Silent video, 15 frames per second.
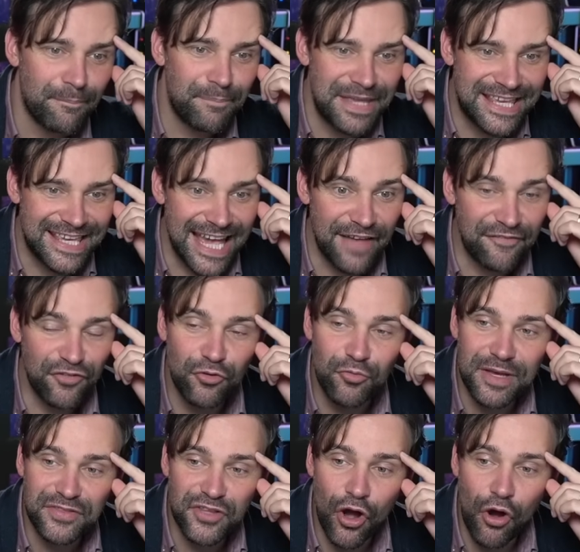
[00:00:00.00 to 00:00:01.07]
Be
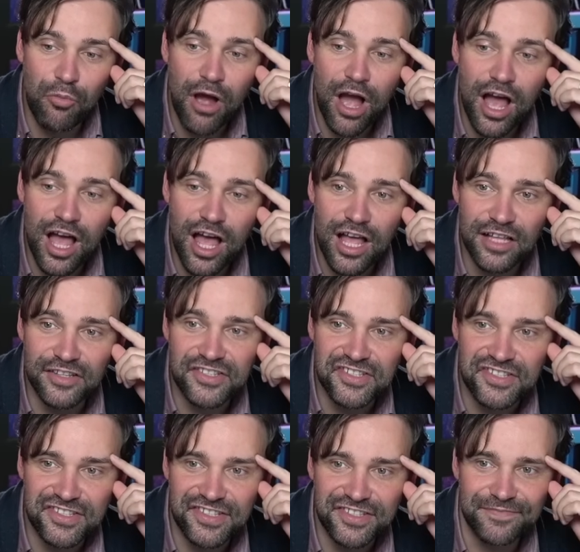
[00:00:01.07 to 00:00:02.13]
careful with your
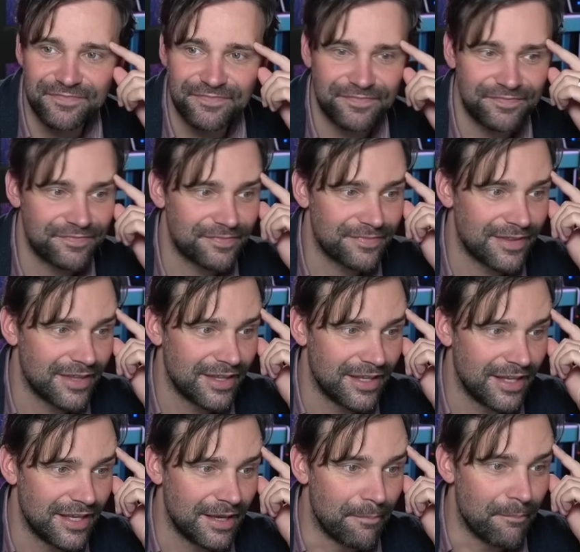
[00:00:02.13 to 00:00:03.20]
words!
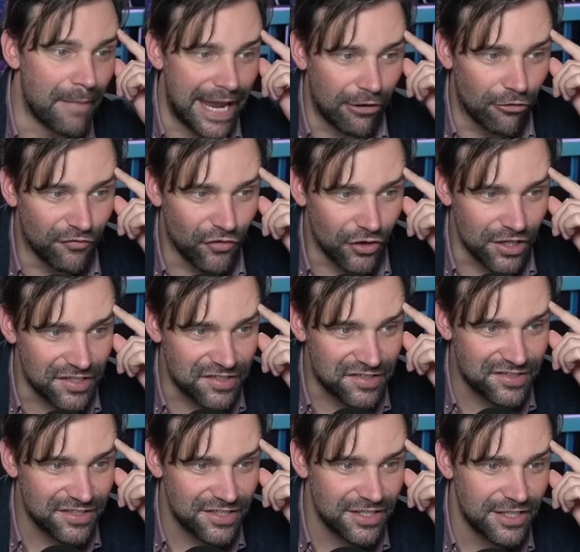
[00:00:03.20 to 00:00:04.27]
Male
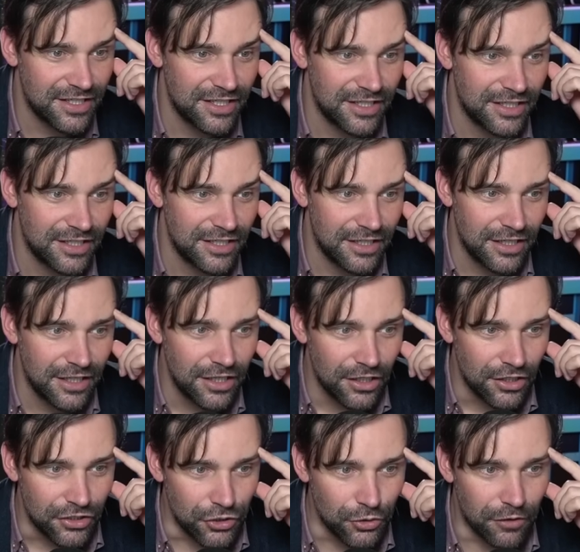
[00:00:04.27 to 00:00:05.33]
voice.
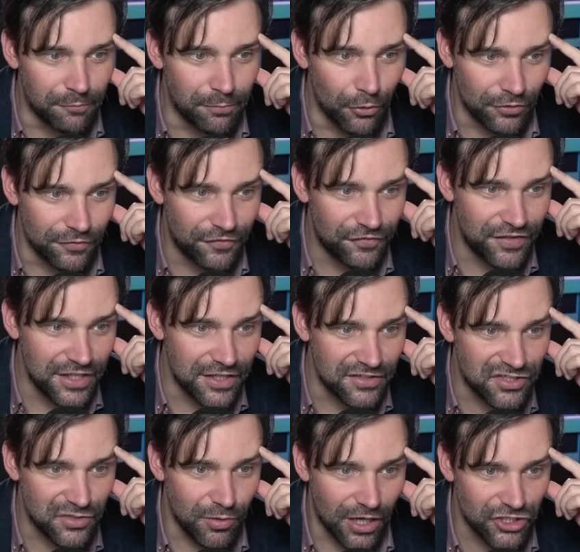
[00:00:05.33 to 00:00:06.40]
You have brought
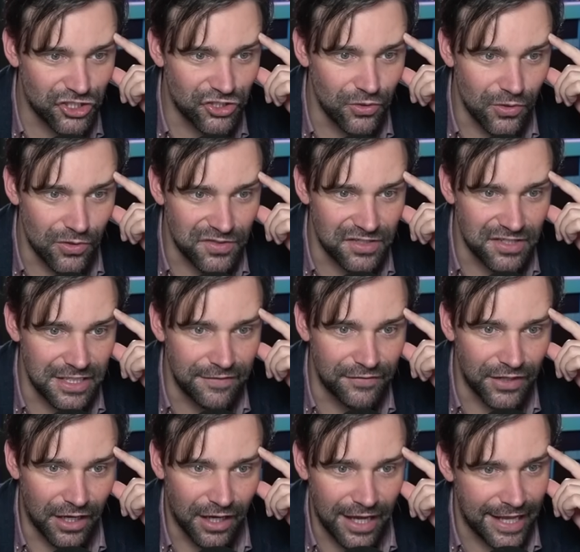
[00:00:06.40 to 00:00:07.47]
fears to our shores that
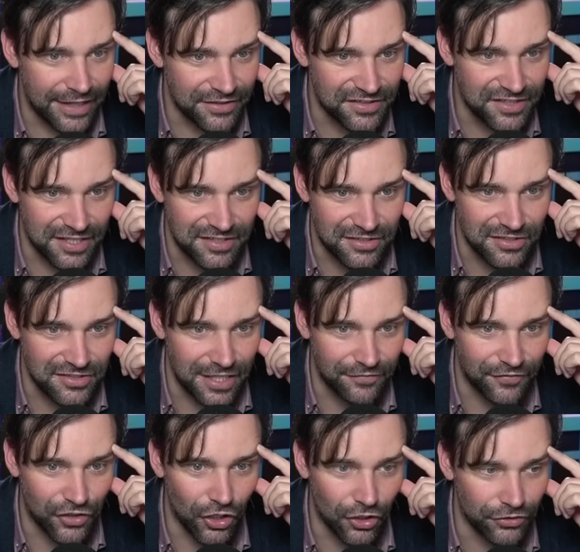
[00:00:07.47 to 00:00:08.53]
even our ancestors
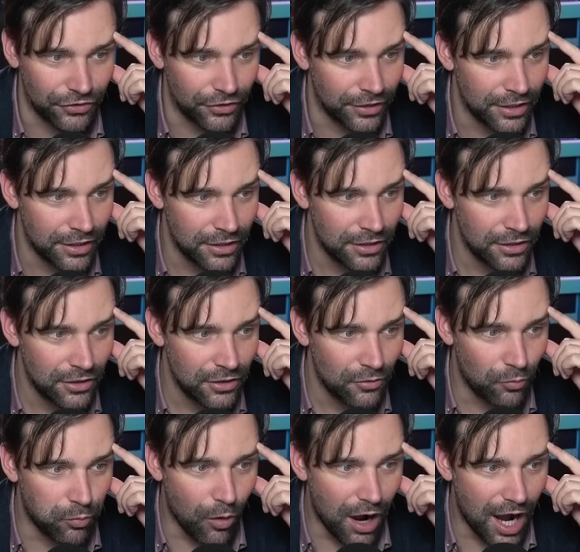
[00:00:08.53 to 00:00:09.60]
had forgotten.
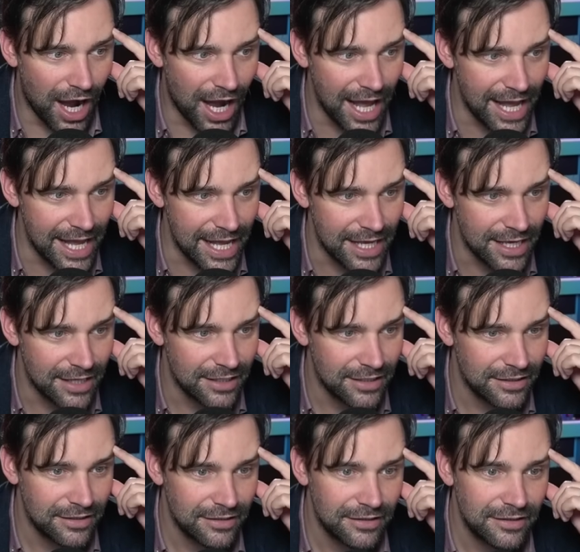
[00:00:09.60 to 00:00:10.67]
Why?
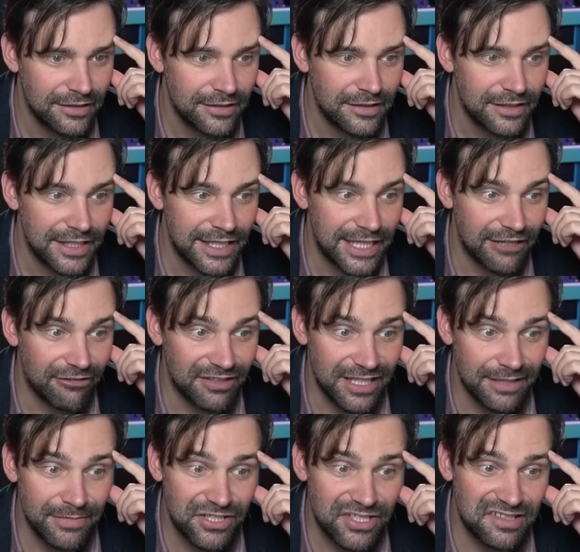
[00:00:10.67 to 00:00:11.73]
Here are
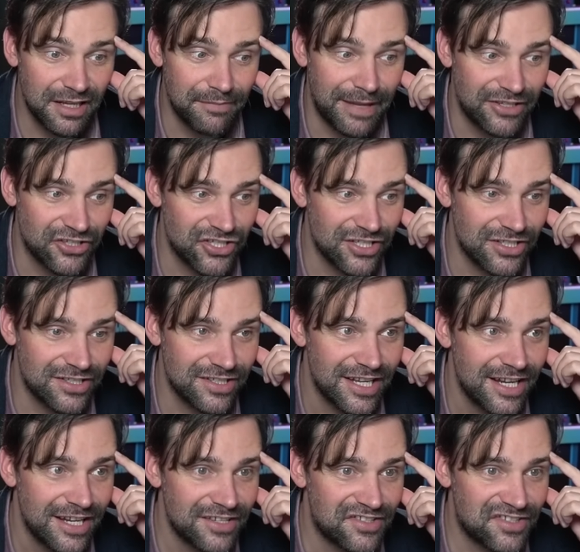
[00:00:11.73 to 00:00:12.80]
the images I mentioned.
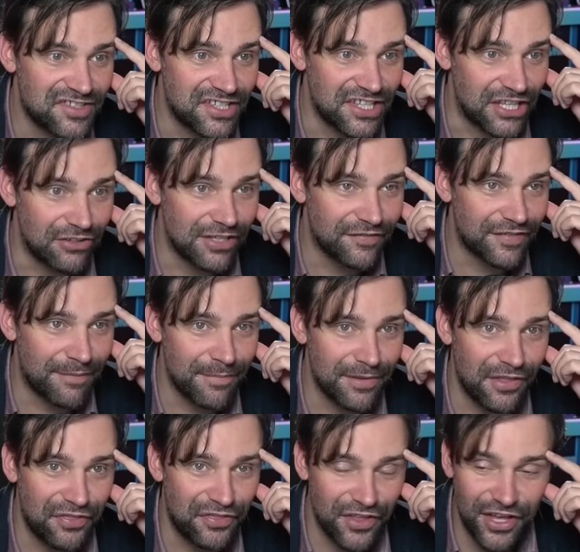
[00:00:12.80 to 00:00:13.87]
See you
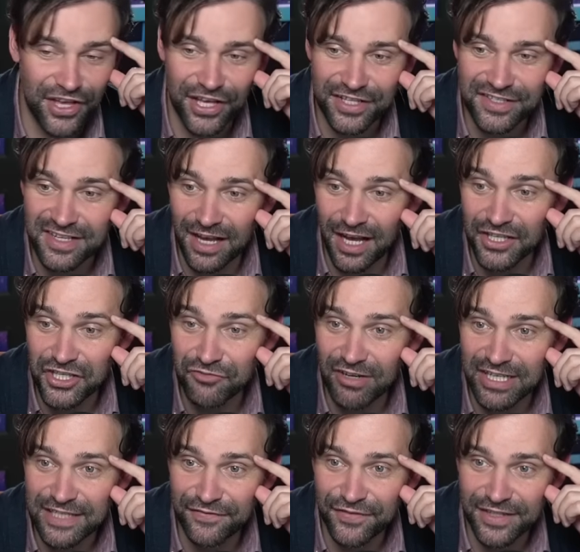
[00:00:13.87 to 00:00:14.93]
November the 3rd. Are you
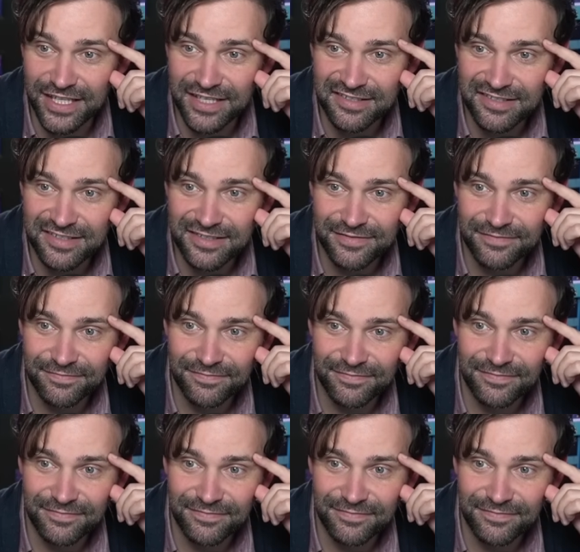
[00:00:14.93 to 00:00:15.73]
ready for this?